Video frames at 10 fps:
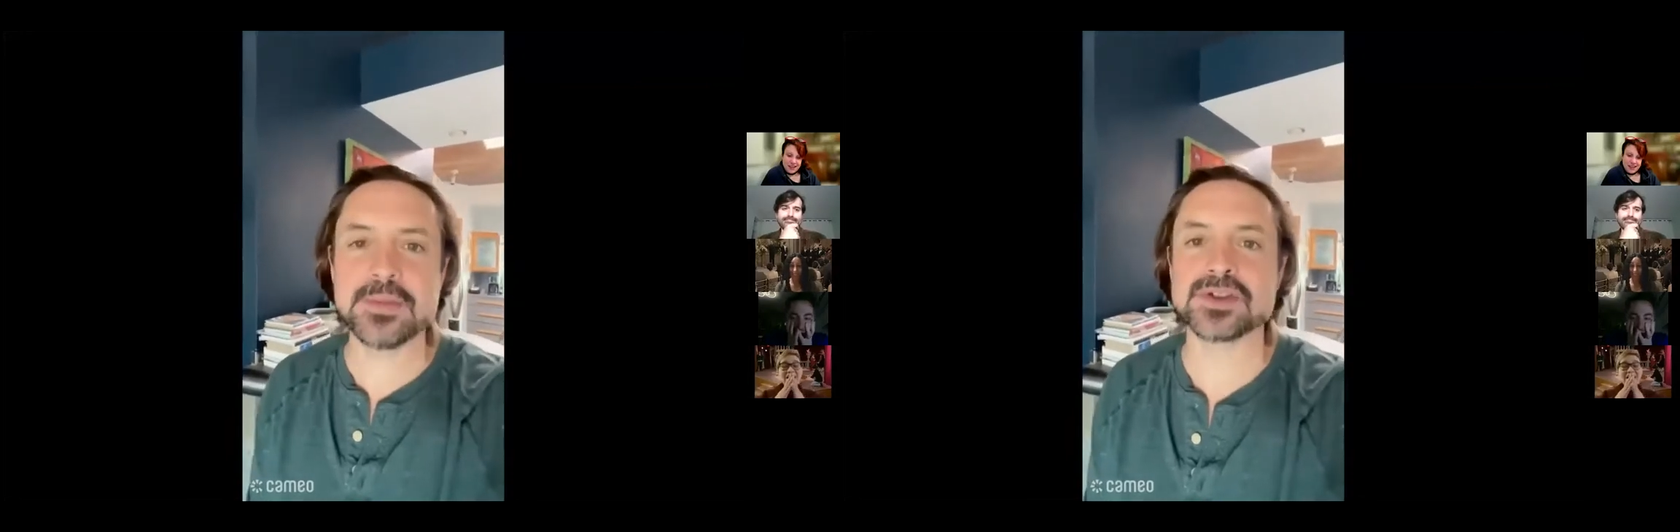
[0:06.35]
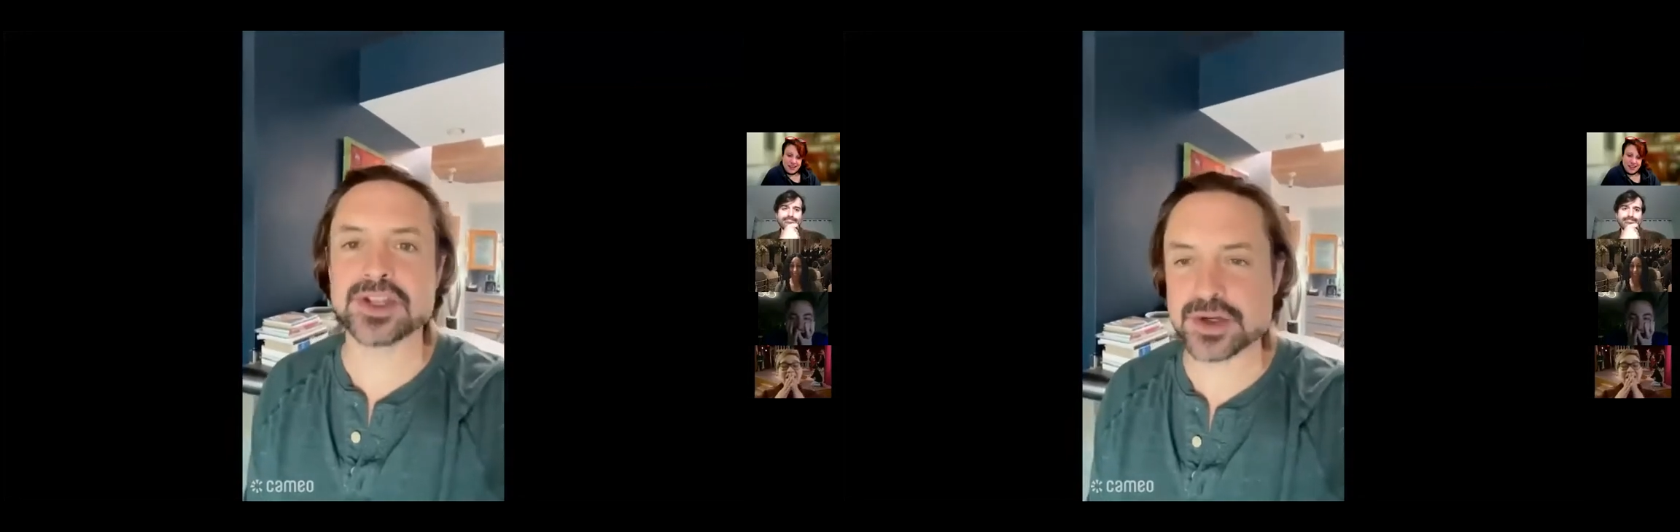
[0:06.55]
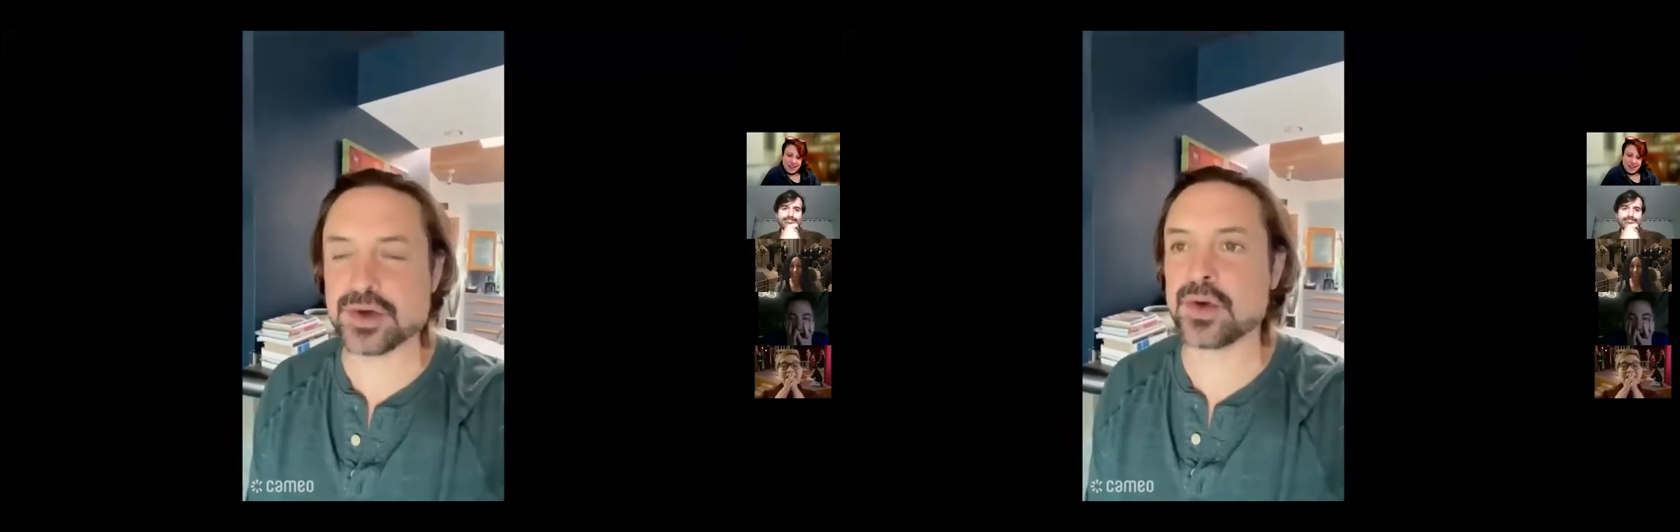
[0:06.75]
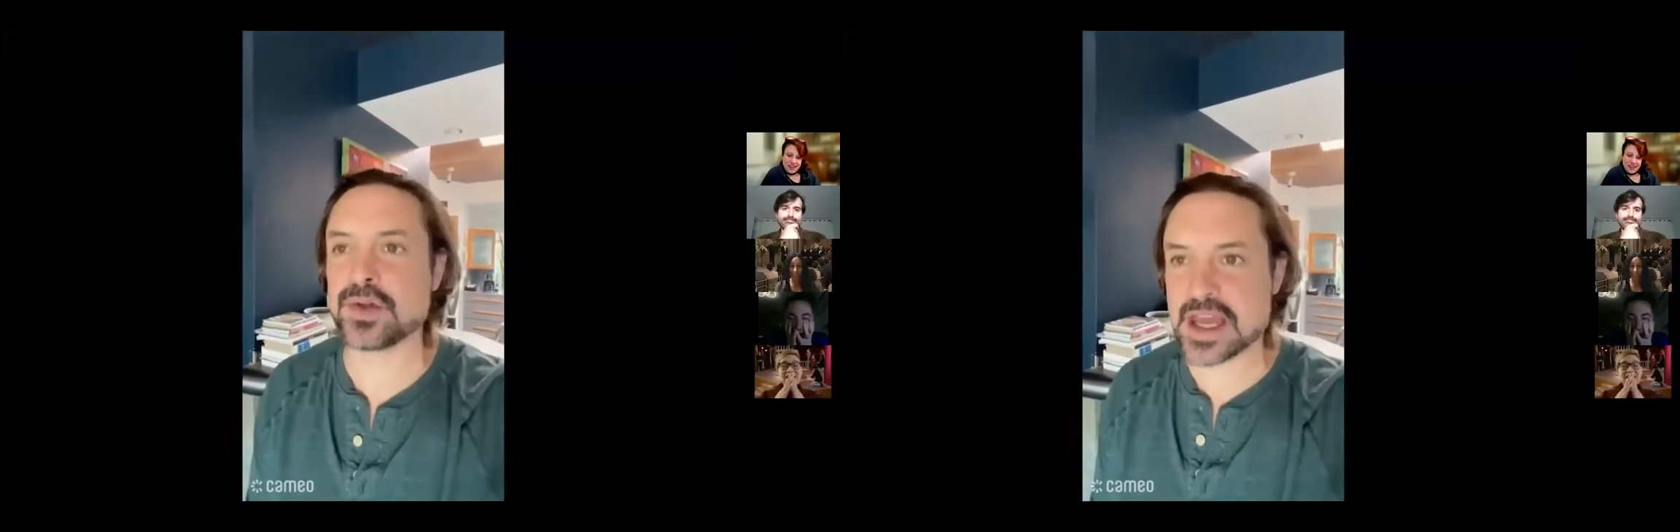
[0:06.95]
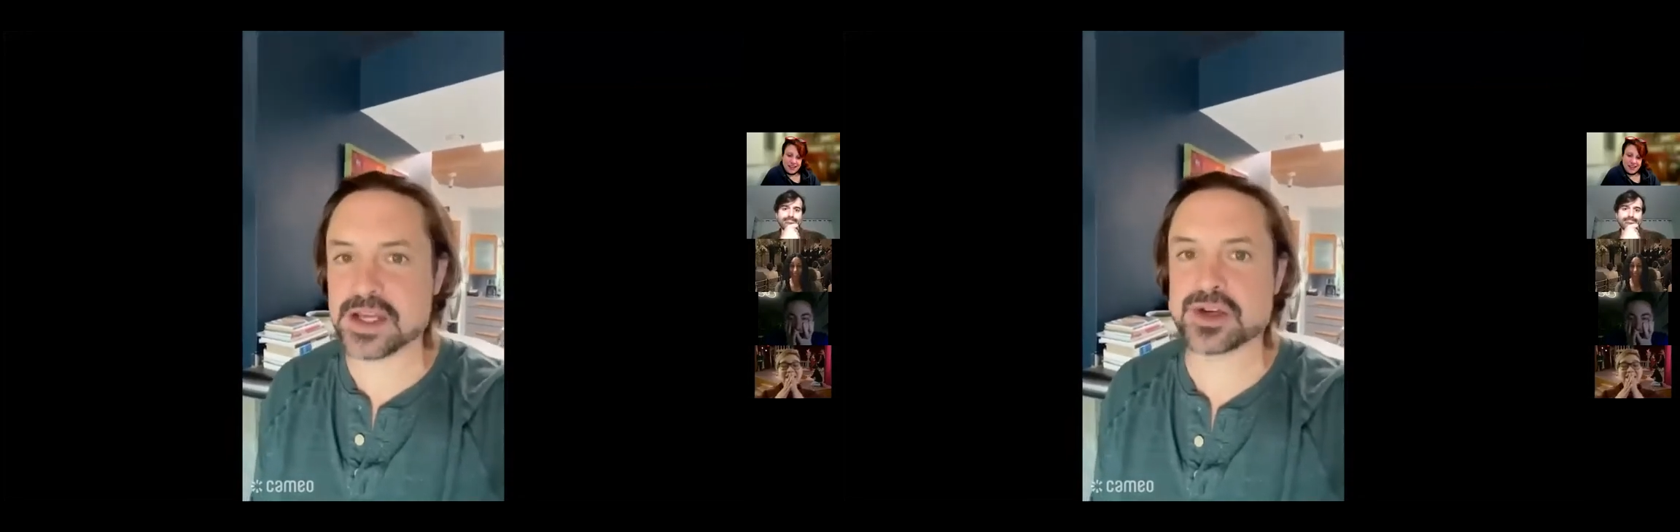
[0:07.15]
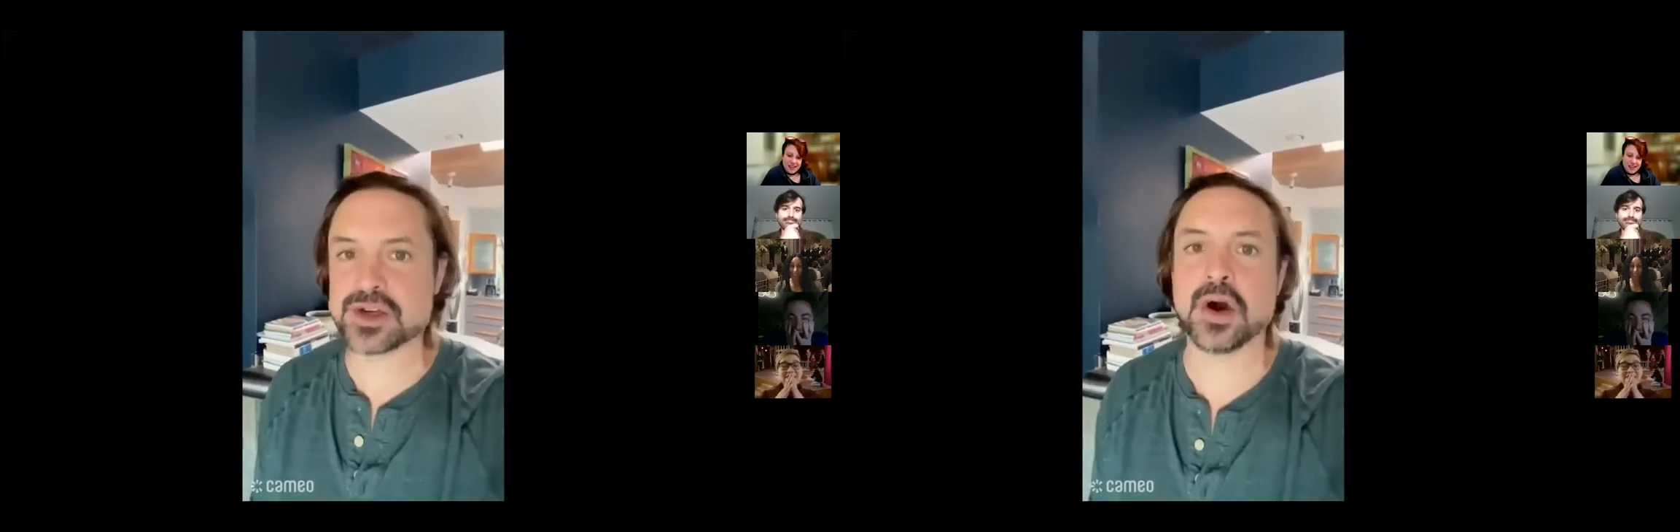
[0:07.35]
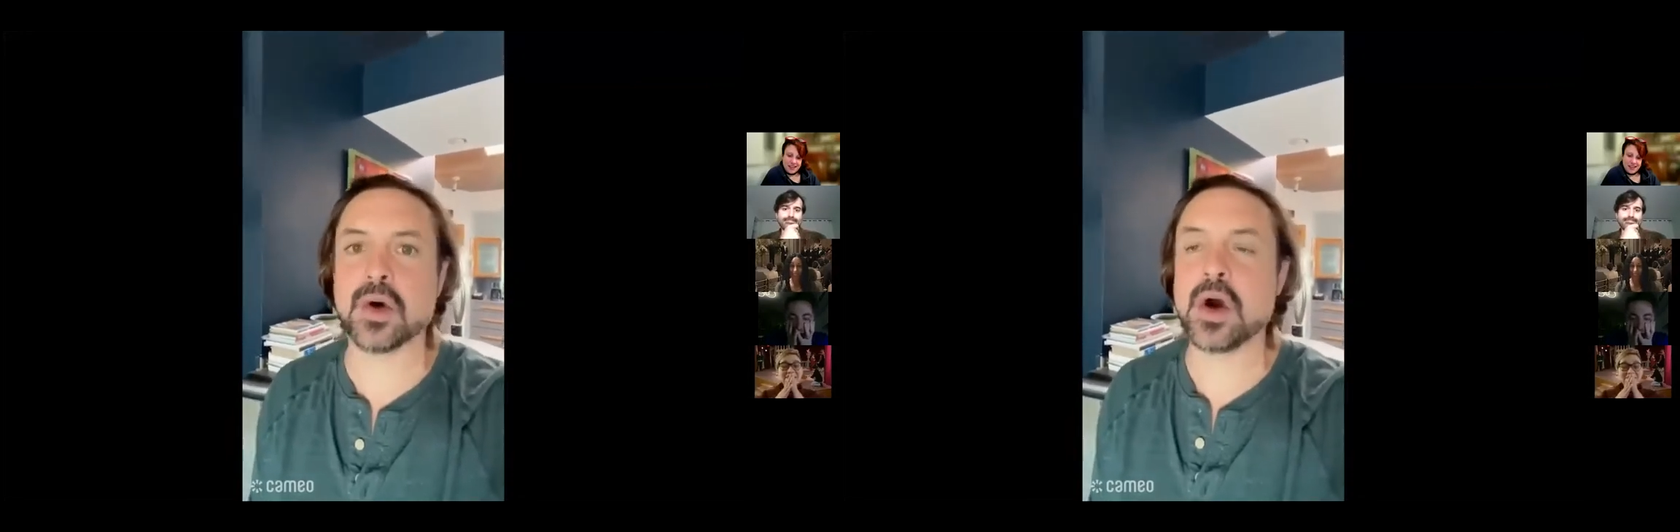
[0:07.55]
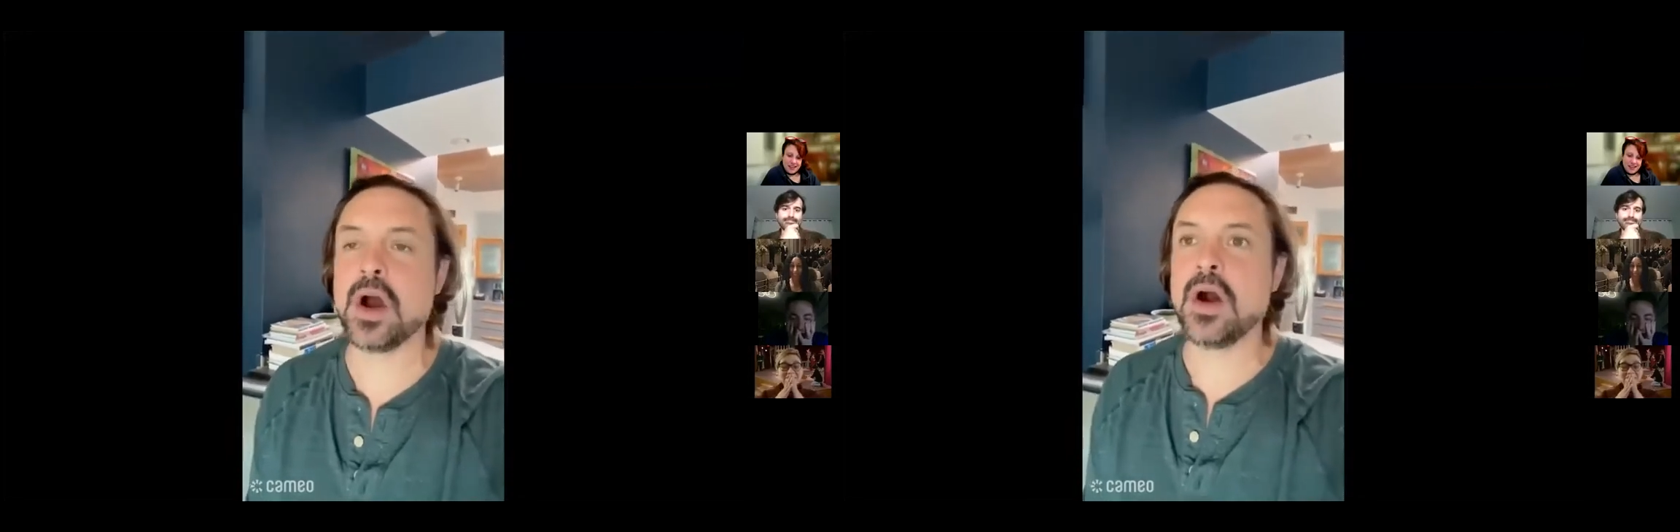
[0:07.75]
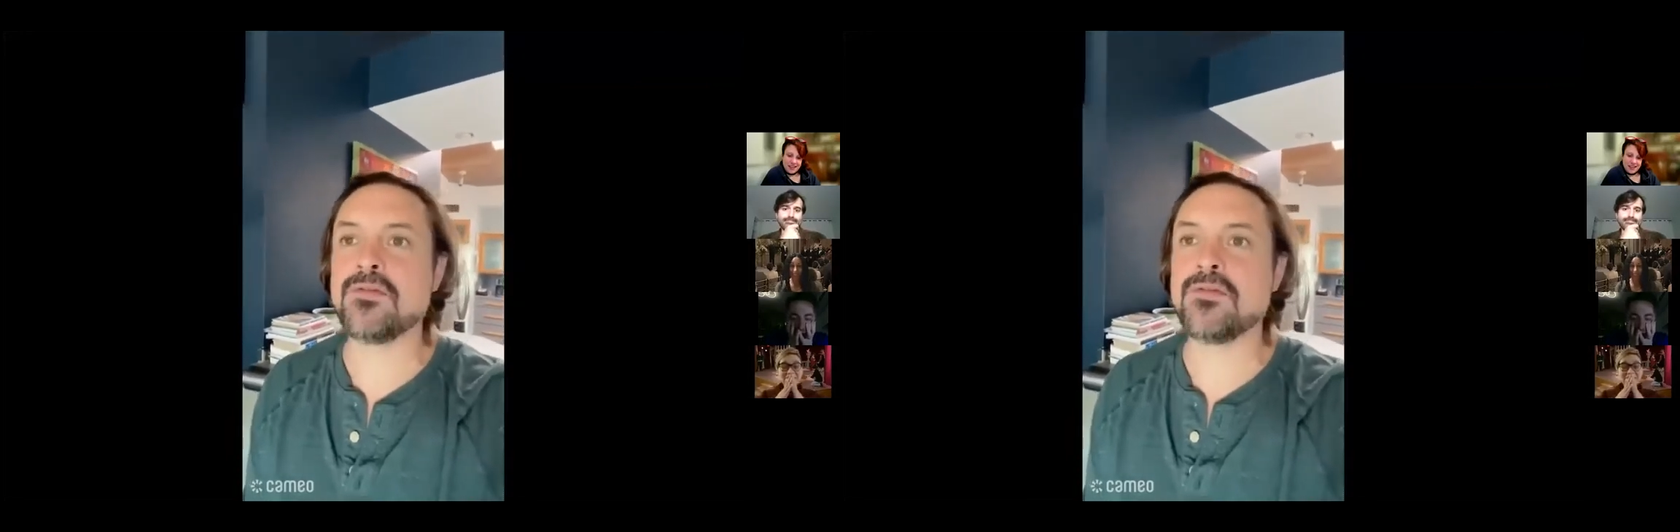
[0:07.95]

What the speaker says: to do the intro